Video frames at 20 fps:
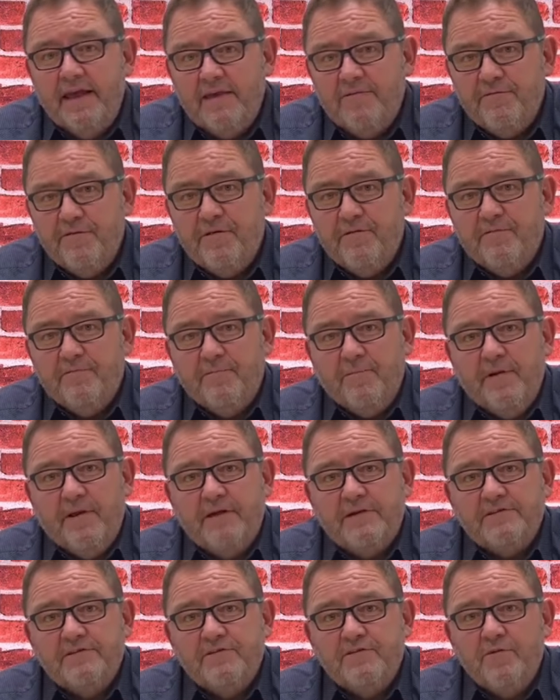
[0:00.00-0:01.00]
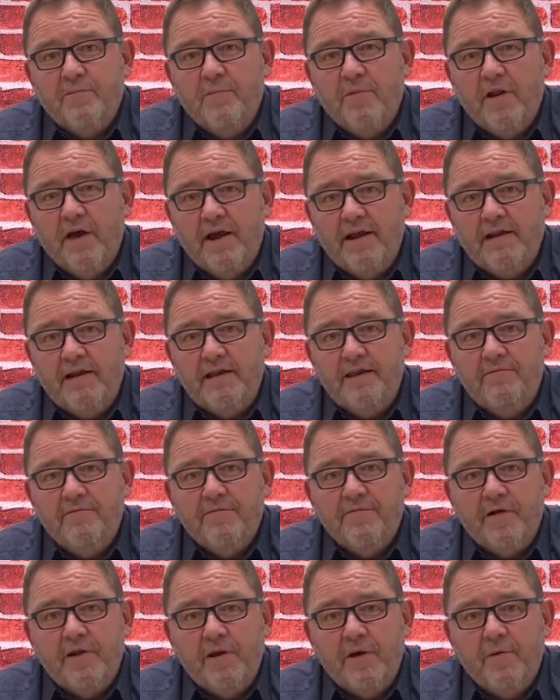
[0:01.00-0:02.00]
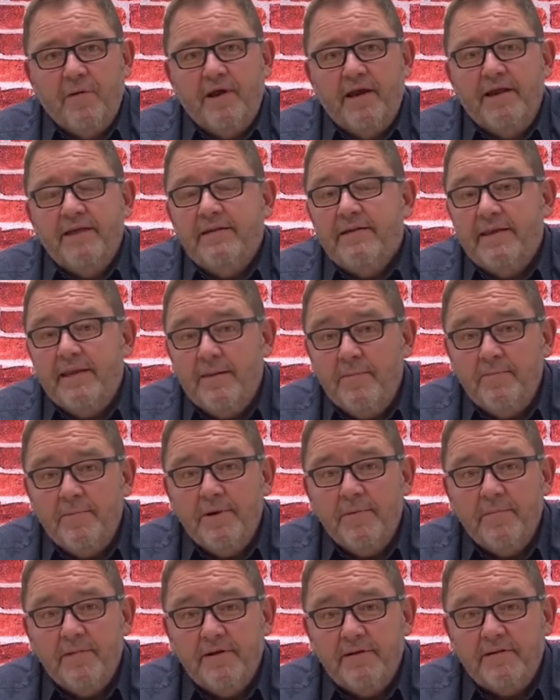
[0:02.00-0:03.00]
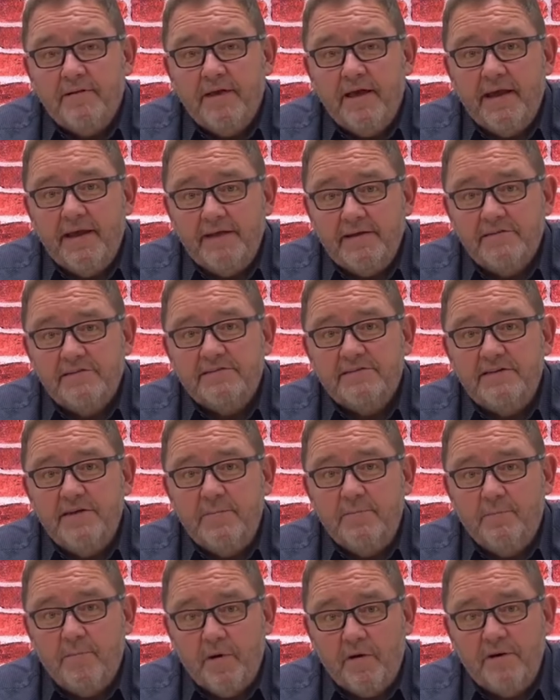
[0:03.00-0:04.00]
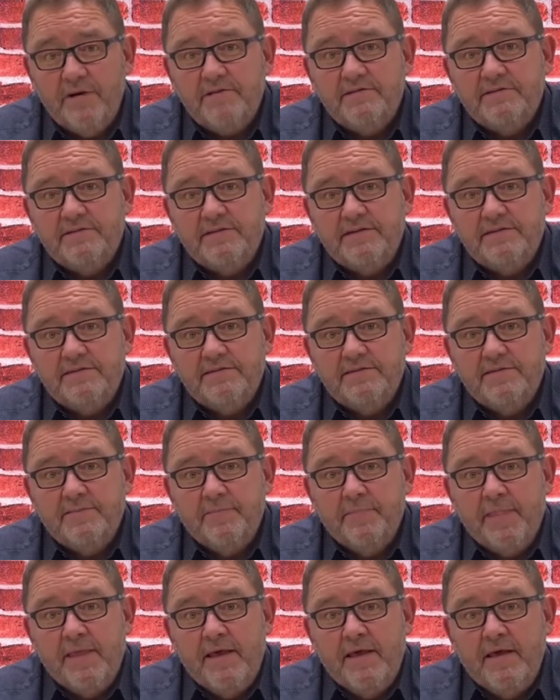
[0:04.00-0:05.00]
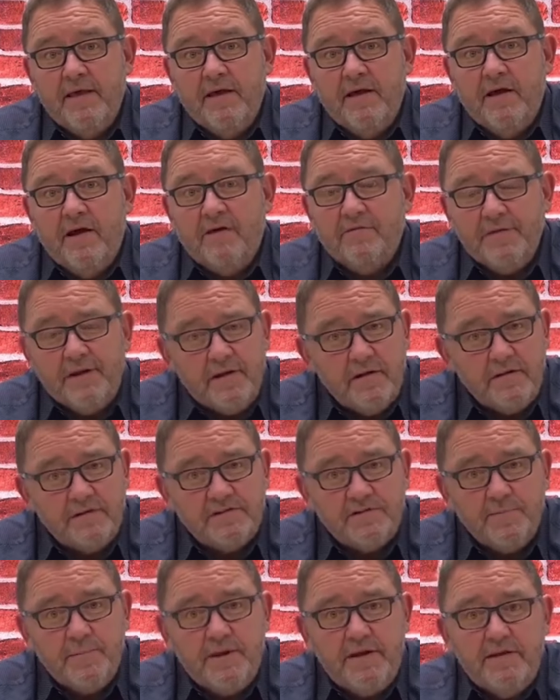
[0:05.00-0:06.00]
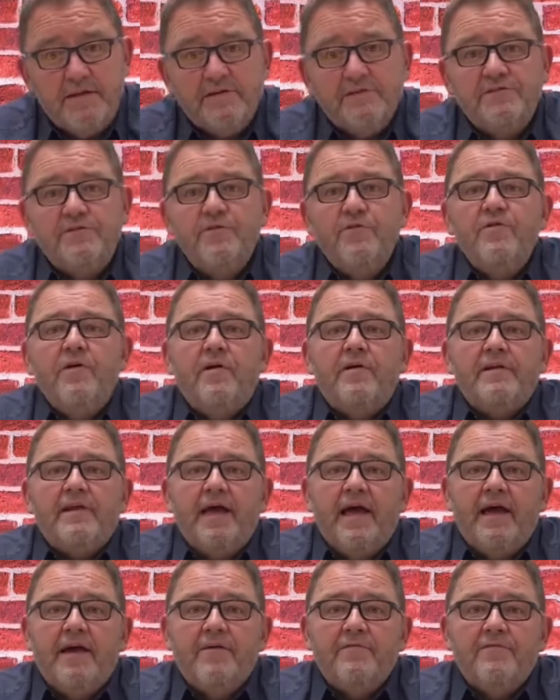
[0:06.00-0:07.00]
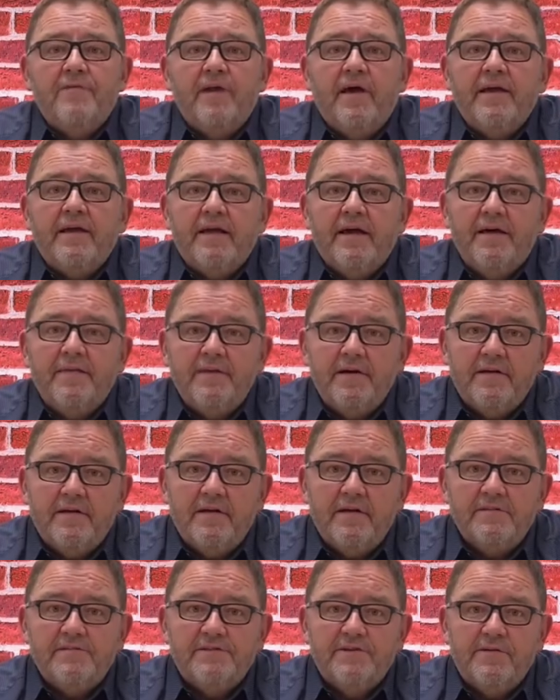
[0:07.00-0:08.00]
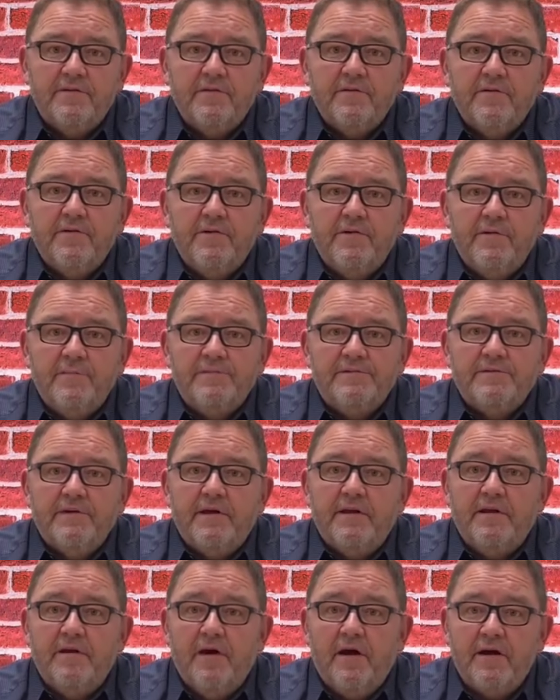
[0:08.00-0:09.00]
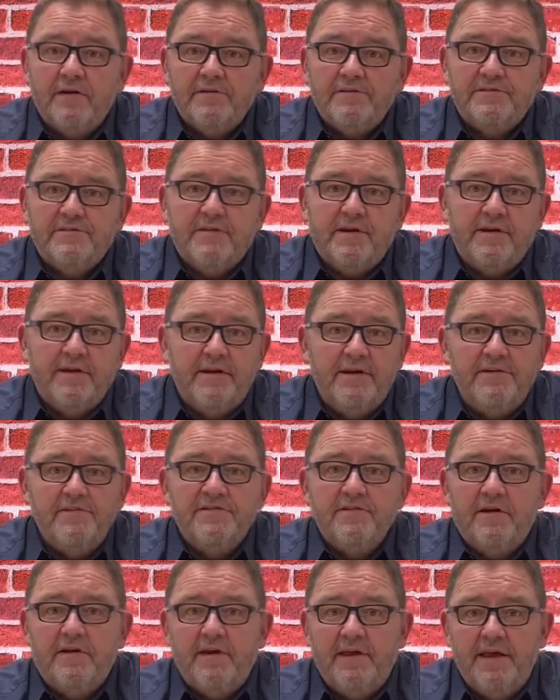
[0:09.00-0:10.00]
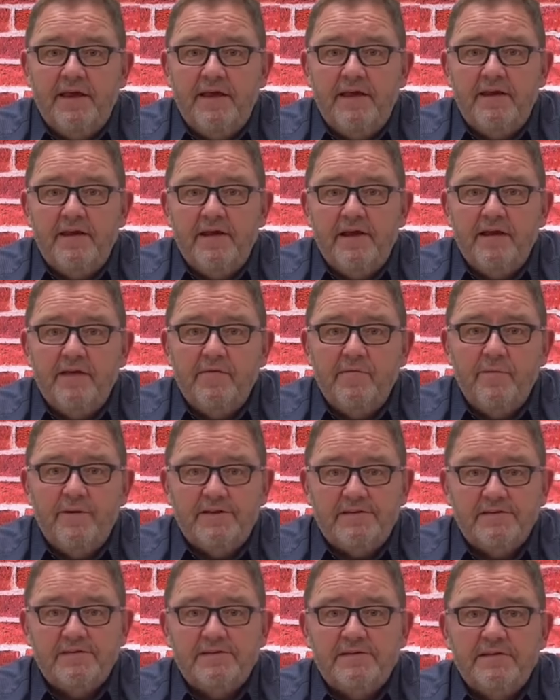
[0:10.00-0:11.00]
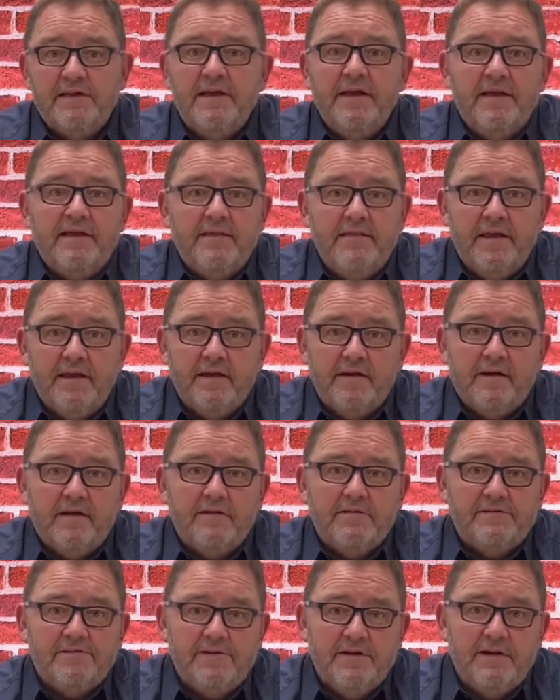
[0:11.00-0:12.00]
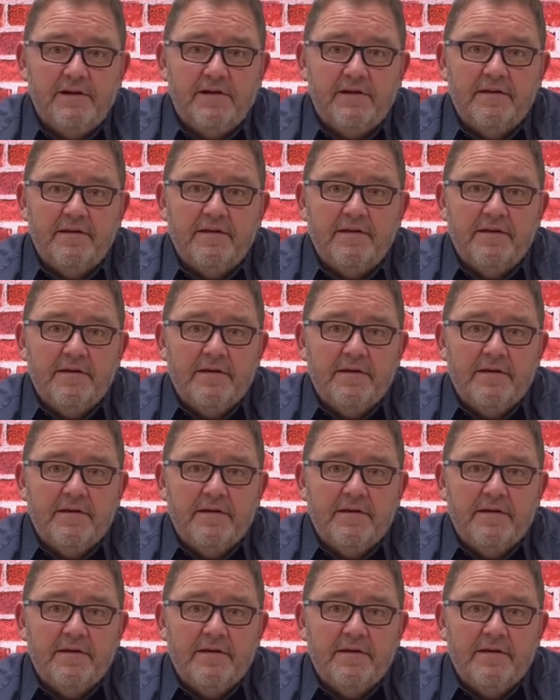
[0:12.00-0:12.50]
FF Plus to blindly follow and implement ANC policies. Afrikaans speakers do not have, like other cultural groups, a large traditional area in which their culture